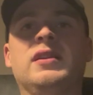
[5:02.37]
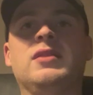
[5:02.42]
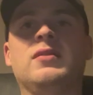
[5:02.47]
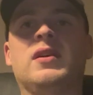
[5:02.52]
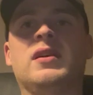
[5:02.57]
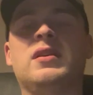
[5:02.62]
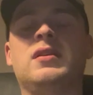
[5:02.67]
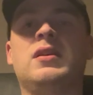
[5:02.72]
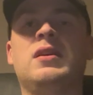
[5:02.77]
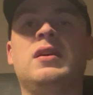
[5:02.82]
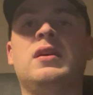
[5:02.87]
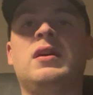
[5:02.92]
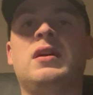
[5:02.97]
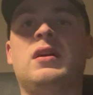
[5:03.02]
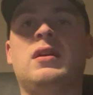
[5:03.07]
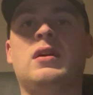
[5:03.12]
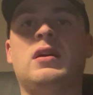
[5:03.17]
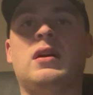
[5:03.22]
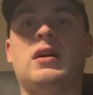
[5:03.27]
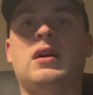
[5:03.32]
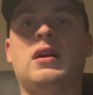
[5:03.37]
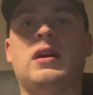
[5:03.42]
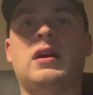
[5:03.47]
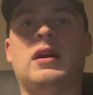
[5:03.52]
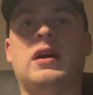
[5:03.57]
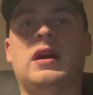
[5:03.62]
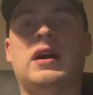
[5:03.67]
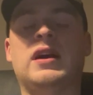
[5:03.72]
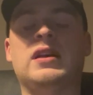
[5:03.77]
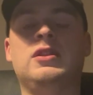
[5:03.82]
anyway.
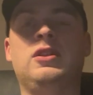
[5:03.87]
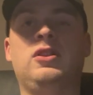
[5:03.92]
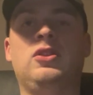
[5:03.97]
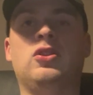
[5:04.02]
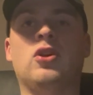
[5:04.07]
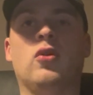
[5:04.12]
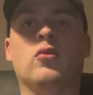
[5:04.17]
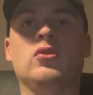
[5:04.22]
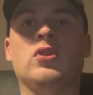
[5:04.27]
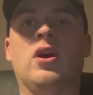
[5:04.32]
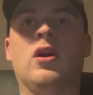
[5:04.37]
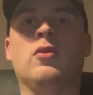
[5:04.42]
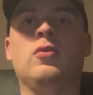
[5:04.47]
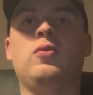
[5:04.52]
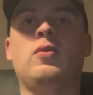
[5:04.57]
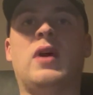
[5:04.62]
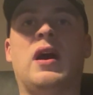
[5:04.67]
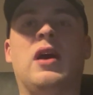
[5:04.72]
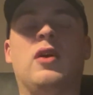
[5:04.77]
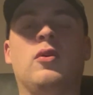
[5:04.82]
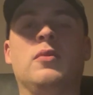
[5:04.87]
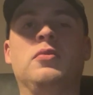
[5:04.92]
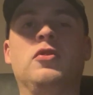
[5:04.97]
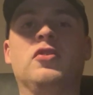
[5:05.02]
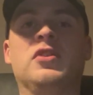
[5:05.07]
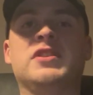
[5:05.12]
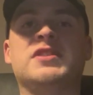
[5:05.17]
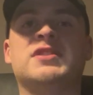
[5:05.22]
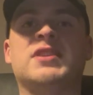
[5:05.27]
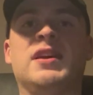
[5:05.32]
I don't know how I'm
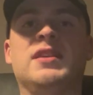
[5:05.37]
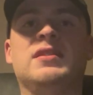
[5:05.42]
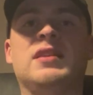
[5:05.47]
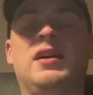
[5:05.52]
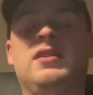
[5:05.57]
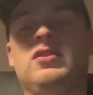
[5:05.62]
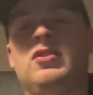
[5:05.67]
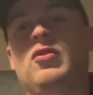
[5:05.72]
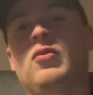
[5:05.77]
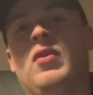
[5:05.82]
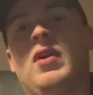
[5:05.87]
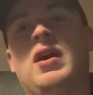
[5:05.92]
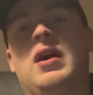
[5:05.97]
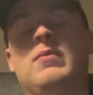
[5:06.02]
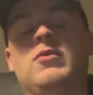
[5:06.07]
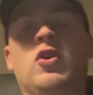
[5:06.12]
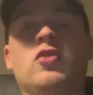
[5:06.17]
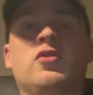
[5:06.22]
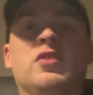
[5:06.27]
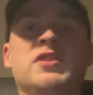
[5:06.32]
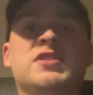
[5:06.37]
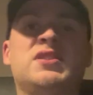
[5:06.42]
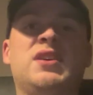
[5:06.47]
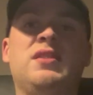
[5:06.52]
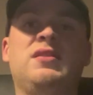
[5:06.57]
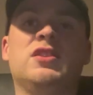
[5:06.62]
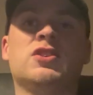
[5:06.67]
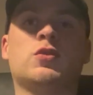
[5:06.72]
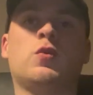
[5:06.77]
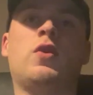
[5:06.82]
going to take that. You know what? I'm not going to
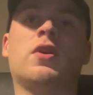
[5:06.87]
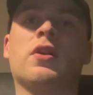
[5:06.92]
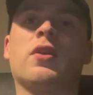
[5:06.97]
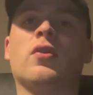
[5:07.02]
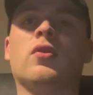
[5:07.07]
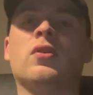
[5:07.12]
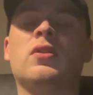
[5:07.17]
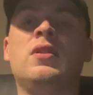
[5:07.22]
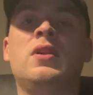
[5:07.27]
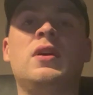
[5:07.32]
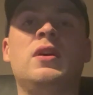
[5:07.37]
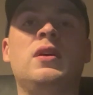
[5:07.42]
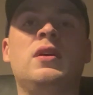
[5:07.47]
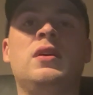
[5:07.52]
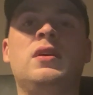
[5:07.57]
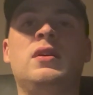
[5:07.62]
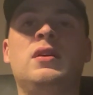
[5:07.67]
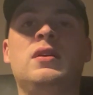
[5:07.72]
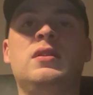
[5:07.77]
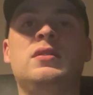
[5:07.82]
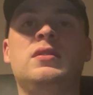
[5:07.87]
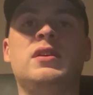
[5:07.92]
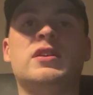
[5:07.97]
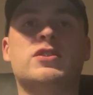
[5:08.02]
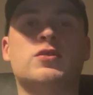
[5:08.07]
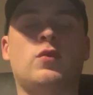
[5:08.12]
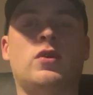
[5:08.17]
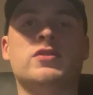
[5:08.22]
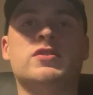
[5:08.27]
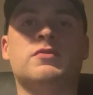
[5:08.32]
take this one at all.
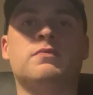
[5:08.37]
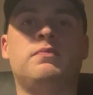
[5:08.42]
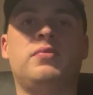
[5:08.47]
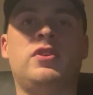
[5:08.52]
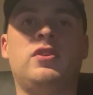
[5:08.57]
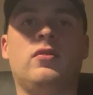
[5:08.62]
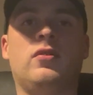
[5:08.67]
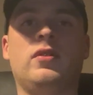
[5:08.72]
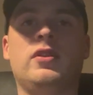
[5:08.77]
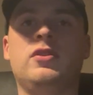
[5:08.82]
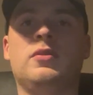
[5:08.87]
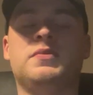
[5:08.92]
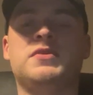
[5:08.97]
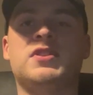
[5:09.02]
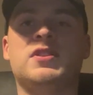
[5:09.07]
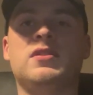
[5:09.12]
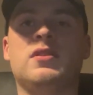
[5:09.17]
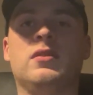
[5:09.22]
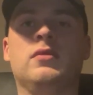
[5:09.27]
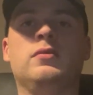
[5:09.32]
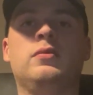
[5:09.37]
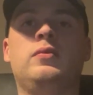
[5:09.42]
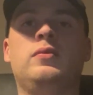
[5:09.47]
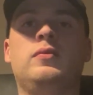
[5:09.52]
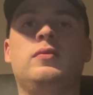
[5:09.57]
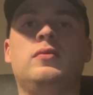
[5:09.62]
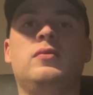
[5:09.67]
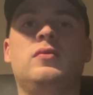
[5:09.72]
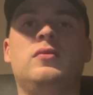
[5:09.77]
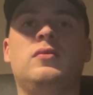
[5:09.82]
This one's purely up to you.
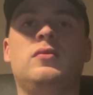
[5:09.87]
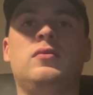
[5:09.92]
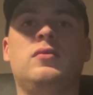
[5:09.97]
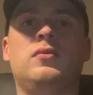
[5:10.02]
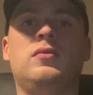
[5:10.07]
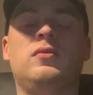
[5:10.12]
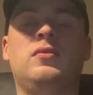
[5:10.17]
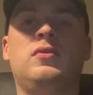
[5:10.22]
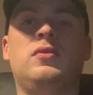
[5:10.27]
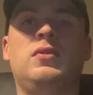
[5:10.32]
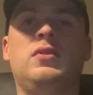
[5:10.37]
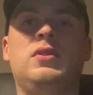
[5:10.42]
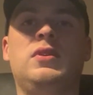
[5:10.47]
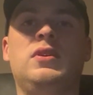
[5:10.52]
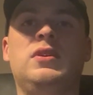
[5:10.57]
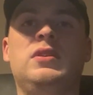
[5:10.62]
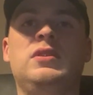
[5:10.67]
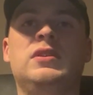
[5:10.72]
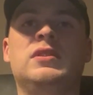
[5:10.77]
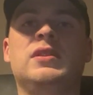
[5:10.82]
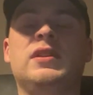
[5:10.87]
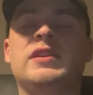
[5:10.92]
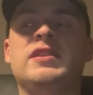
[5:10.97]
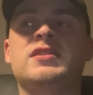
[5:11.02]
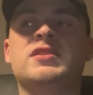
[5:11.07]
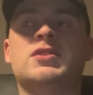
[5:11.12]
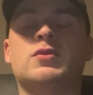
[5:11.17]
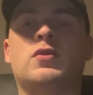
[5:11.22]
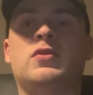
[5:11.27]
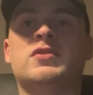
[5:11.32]
You'd
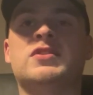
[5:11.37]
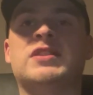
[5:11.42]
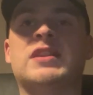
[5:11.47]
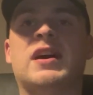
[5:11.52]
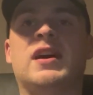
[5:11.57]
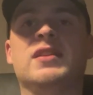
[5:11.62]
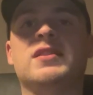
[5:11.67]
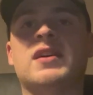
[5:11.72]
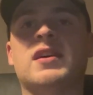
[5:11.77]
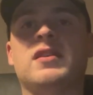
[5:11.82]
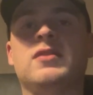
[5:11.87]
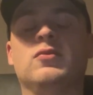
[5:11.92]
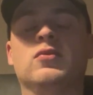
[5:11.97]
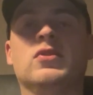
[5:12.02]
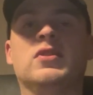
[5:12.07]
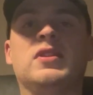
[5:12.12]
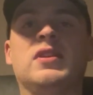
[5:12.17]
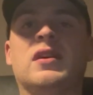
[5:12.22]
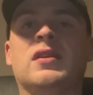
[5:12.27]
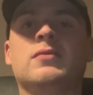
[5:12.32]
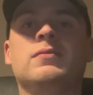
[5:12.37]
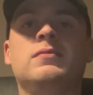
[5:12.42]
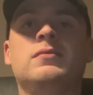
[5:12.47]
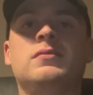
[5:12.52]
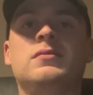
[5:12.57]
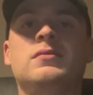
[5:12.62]
lean towards Darderi, wouldn't you? I